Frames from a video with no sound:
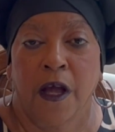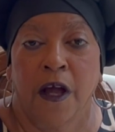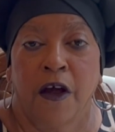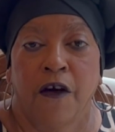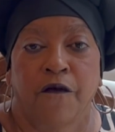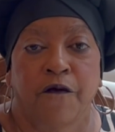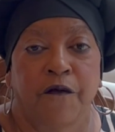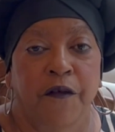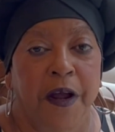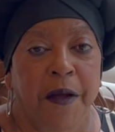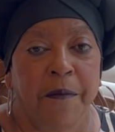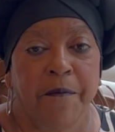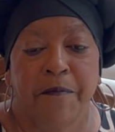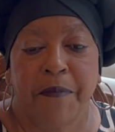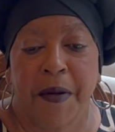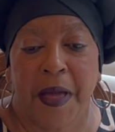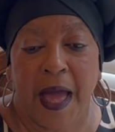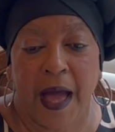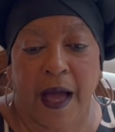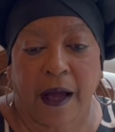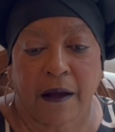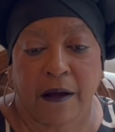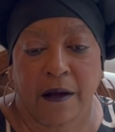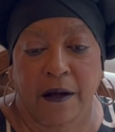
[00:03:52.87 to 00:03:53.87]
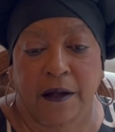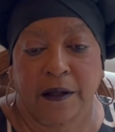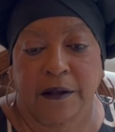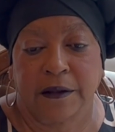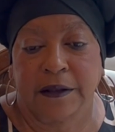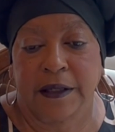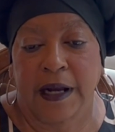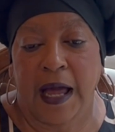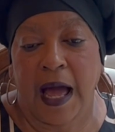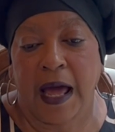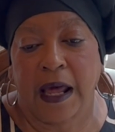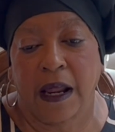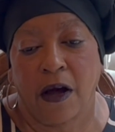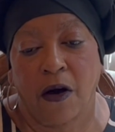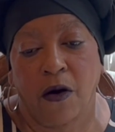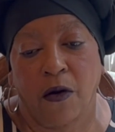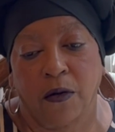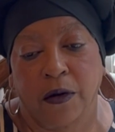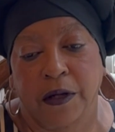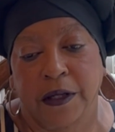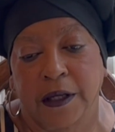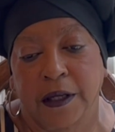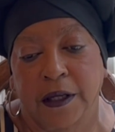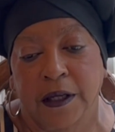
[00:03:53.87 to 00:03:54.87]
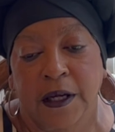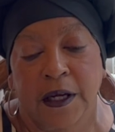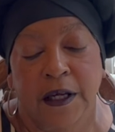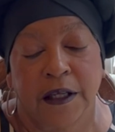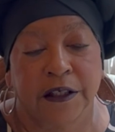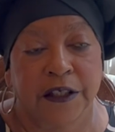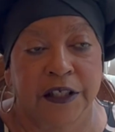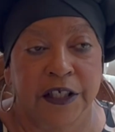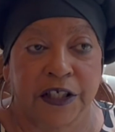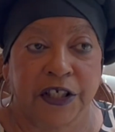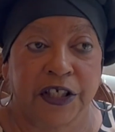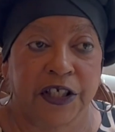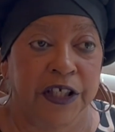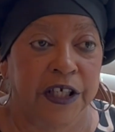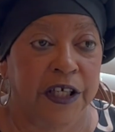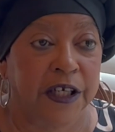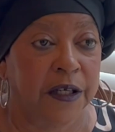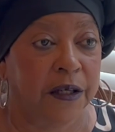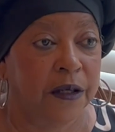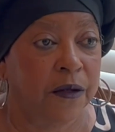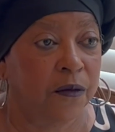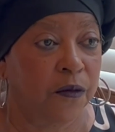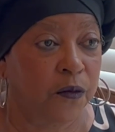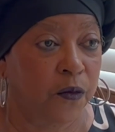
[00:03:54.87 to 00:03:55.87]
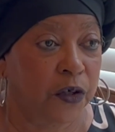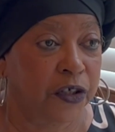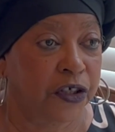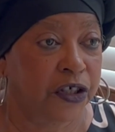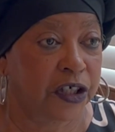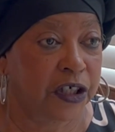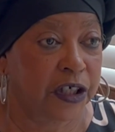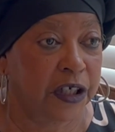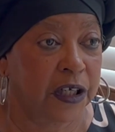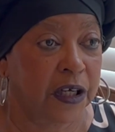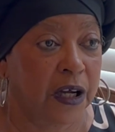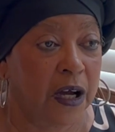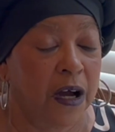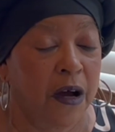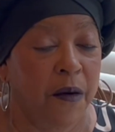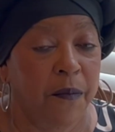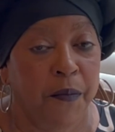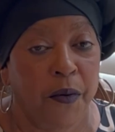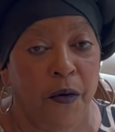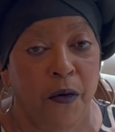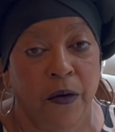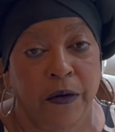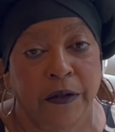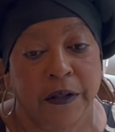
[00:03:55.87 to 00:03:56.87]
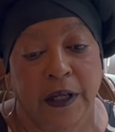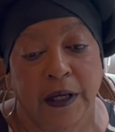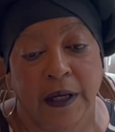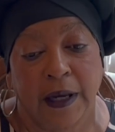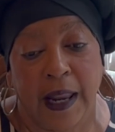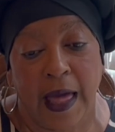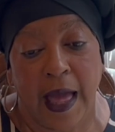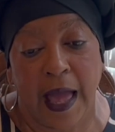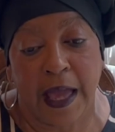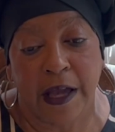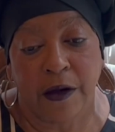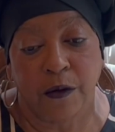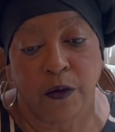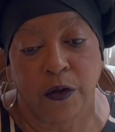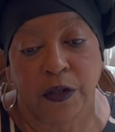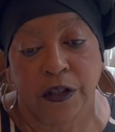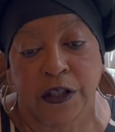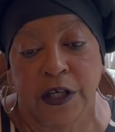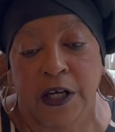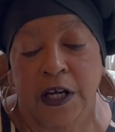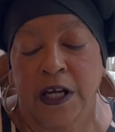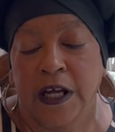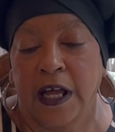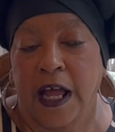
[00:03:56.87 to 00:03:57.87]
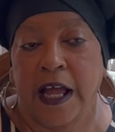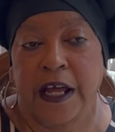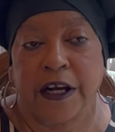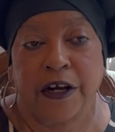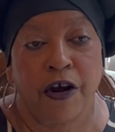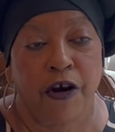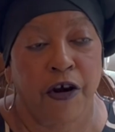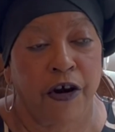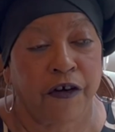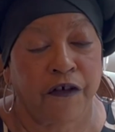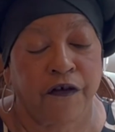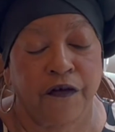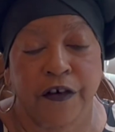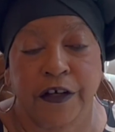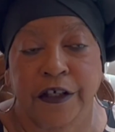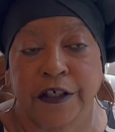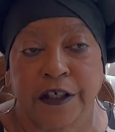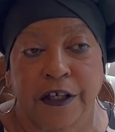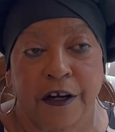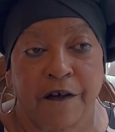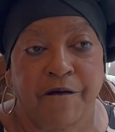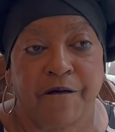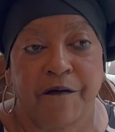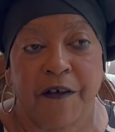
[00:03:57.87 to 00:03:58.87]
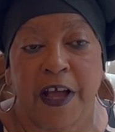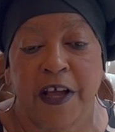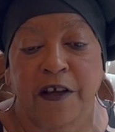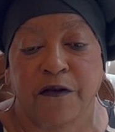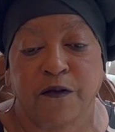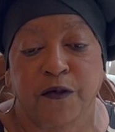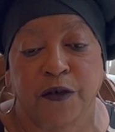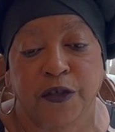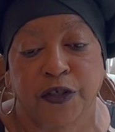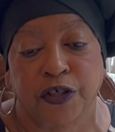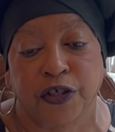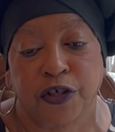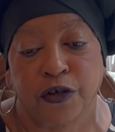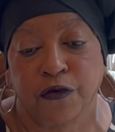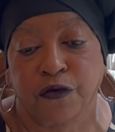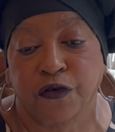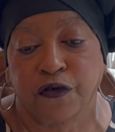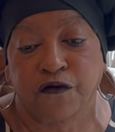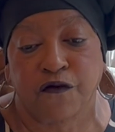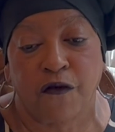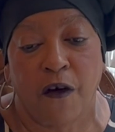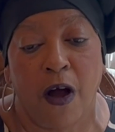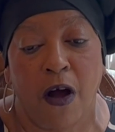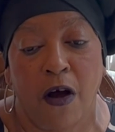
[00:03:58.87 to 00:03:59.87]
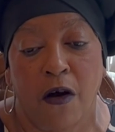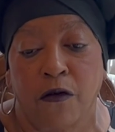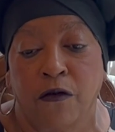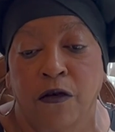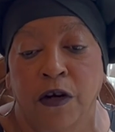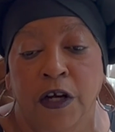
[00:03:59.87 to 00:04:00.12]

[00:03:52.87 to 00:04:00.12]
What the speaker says: Rebecca, not only was she up on the language and her Christian faith was so strong,